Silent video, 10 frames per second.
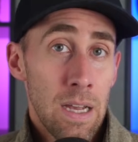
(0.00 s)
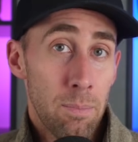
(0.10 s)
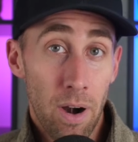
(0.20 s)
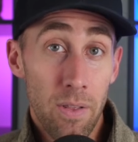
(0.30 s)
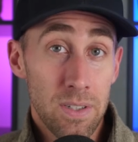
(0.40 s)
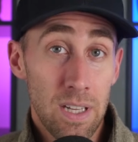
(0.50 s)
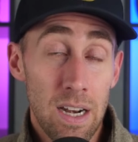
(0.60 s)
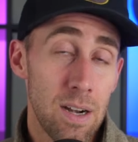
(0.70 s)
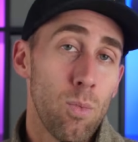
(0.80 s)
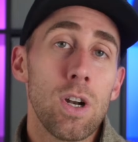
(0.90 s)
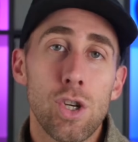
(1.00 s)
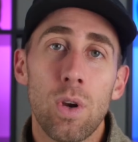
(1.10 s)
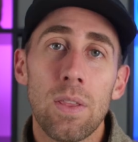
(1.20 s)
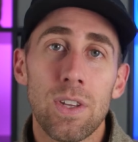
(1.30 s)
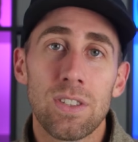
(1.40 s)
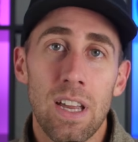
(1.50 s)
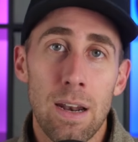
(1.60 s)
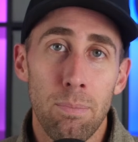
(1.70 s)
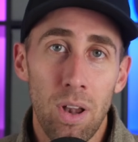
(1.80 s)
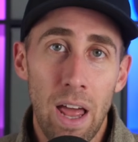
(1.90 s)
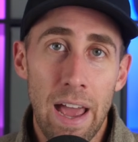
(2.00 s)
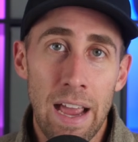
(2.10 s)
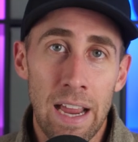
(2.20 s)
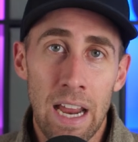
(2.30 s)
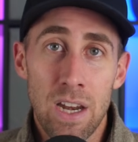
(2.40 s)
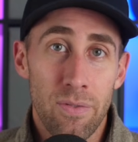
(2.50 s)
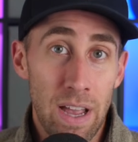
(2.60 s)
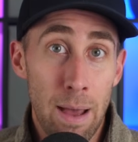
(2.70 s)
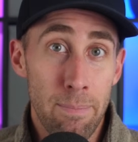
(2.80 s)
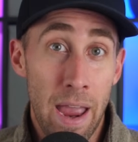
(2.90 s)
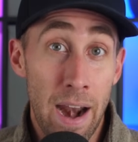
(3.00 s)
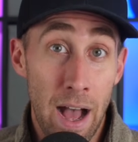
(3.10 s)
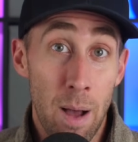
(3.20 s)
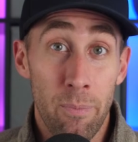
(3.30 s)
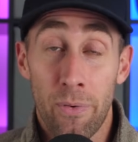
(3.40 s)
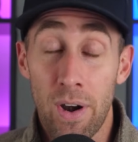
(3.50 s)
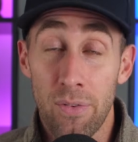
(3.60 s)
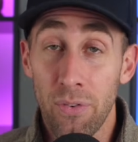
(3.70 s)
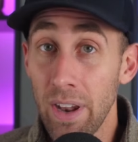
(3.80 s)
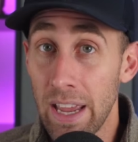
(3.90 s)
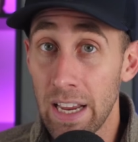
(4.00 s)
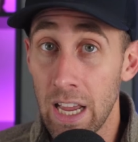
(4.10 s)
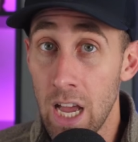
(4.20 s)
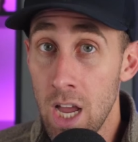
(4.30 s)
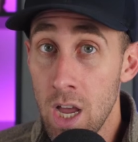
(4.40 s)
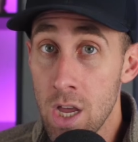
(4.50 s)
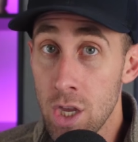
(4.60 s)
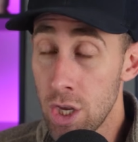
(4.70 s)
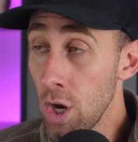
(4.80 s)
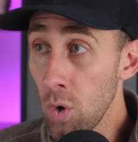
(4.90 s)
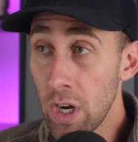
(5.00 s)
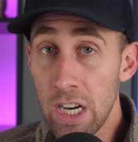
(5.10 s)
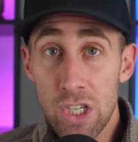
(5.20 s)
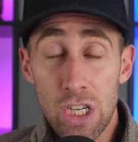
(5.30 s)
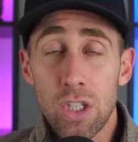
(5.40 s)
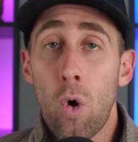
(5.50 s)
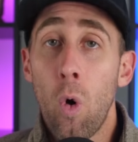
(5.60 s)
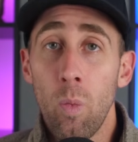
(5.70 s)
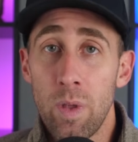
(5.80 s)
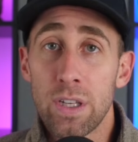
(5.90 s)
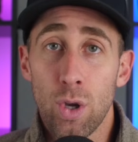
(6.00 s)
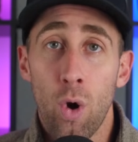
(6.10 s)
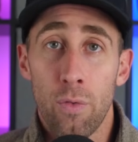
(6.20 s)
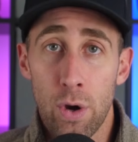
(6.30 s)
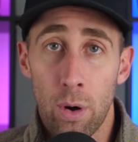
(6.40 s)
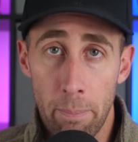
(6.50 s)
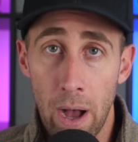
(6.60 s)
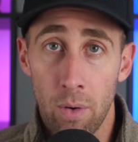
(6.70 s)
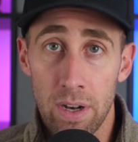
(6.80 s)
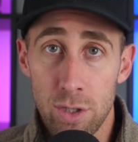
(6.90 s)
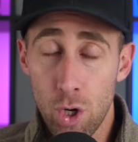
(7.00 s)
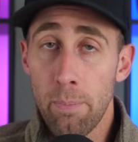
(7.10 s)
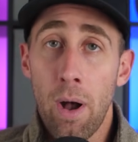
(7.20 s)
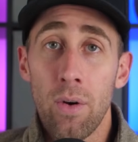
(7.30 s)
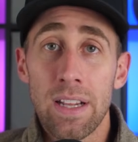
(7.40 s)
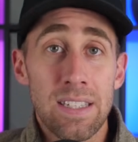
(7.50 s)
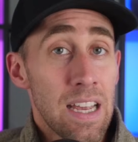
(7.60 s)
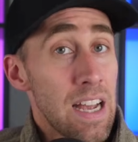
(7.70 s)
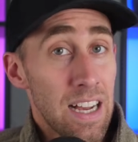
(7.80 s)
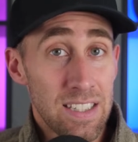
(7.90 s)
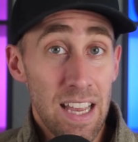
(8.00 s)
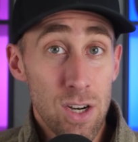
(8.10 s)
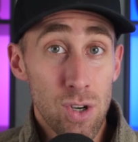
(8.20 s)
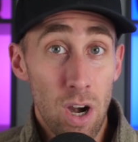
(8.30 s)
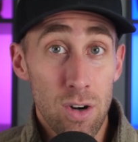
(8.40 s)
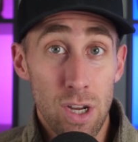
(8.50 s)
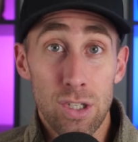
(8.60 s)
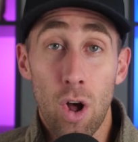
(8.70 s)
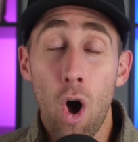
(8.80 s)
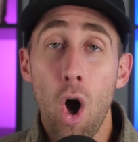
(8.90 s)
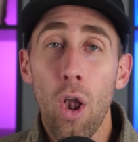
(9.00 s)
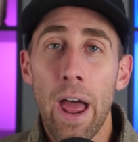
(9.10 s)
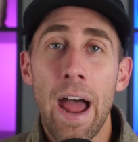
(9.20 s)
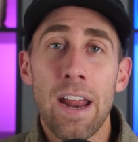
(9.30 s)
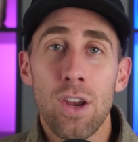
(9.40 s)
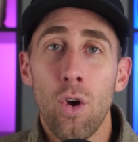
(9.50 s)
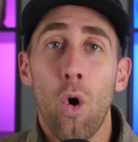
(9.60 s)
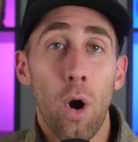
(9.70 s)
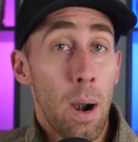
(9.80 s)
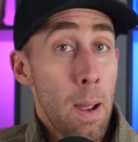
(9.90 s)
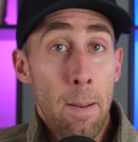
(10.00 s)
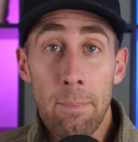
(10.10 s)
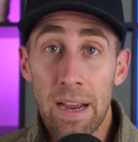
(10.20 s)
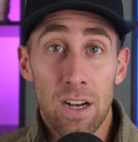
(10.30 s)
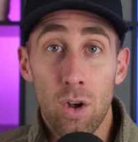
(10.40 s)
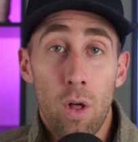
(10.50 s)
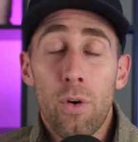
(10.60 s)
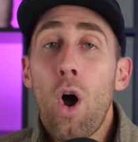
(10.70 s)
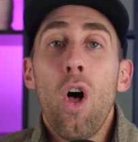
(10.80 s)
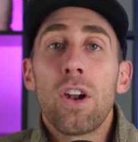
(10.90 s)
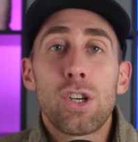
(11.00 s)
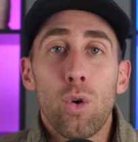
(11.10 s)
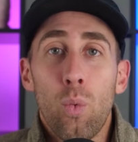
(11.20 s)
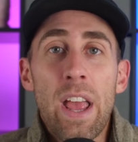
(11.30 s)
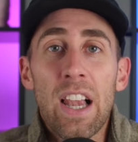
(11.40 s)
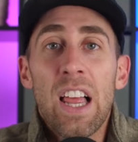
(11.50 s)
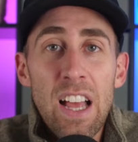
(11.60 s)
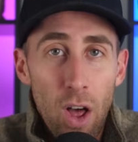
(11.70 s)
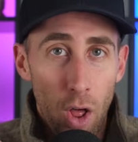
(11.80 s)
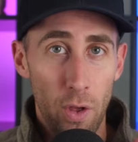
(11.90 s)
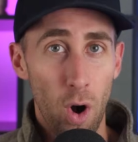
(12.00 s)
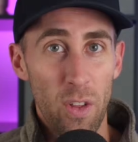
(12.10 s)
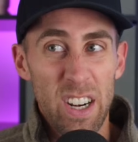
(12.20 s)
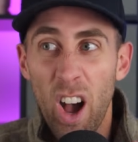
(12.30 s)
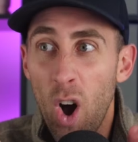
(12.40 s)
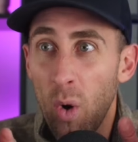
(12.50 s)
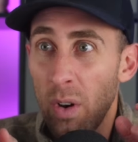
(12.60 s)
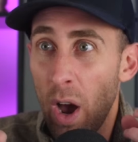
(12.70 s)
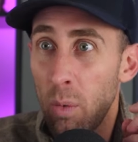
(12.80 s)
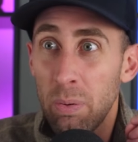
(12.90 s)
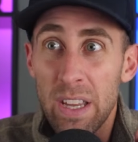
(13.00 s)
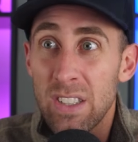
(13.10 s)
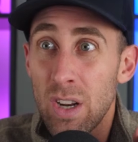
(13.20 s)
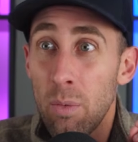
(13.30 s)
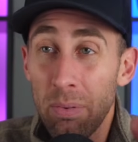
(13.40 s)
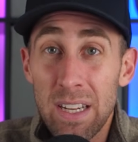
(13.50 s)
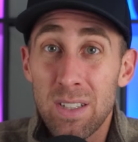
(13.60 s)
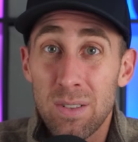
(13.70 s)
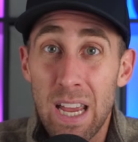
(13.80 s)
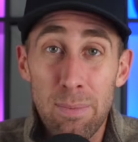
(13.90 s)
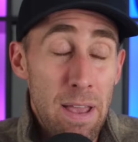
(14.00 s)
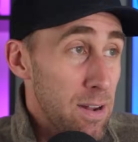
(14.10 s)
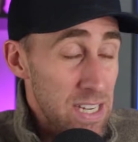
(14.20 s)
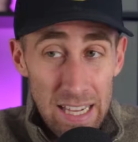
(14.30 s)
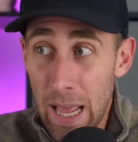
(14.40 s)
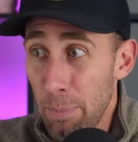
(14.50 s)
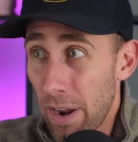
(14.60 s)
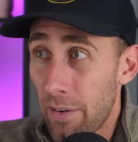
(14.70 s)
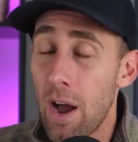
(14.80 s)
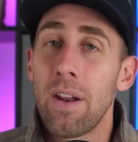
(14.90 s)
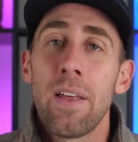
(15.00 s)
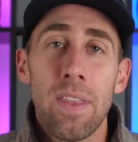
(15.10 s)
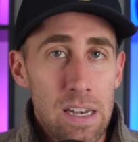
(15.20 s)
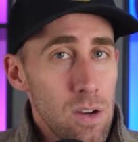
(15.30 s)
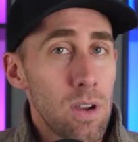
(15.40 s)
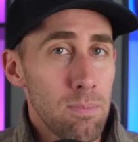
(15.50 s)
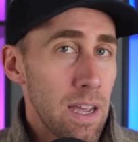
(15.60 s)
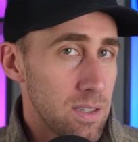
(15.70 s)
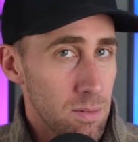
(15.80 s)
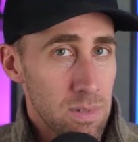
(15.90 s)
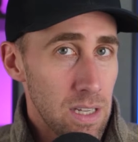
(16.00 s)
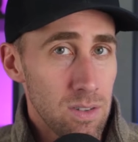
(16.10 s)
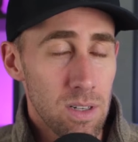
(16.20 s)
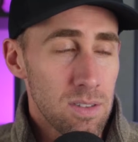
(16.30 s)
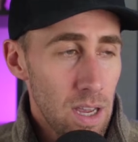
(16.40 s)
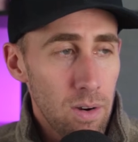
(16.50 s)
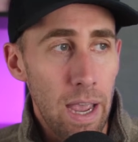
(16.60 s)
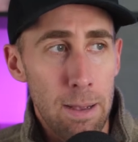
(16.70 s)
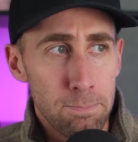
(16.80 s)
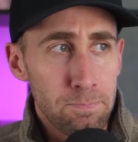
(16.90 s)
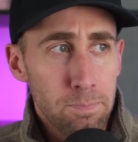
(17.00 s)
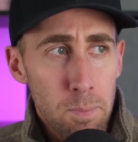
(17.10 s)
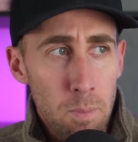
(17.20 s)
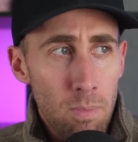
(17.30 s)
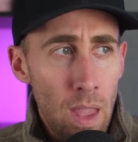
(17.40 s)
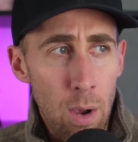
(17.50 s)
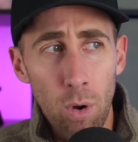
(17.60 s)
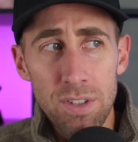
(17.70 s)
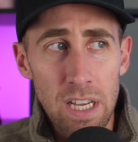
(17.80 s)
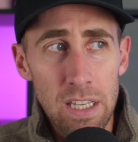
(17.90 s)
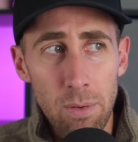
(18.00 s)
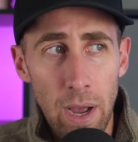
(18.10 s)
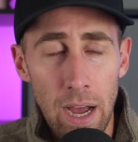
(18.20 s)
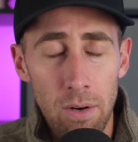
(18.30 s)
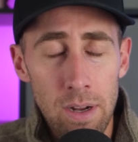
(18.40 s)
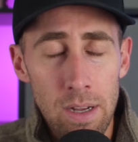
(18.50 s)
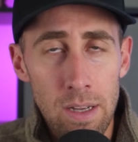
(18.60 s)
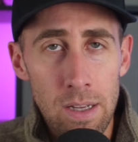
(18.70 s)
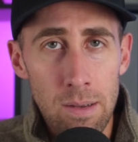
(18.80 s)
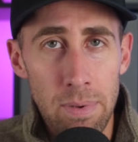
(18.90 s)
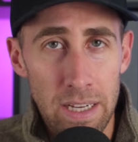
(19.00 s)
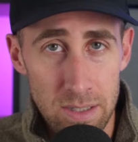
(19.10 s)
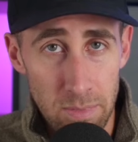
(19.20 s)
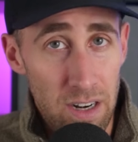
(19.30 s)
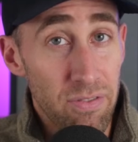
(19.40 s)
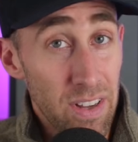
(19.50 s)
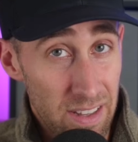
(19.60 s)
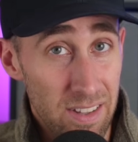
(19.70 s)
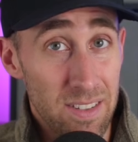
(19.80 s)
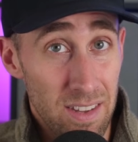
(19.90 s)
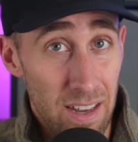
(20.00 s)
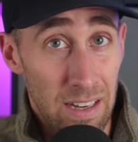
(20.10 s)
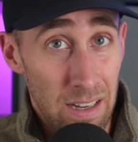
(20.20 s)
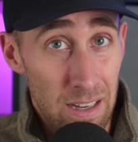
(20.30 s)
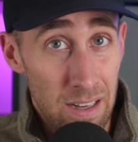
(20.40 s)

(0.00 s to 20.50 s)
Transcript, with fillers: But all of a sudden, once you get this in play and you've got mana up for a Fling, you can just hold this over your opponents. Your opponents essentially are just all at your beck and call. They're all at your will. All they're all at, oh no, please don't, please don't take me out. Take that player out. And then you can make some deals. You can say, okay, I won't take you out because I'm going to Fling this thing.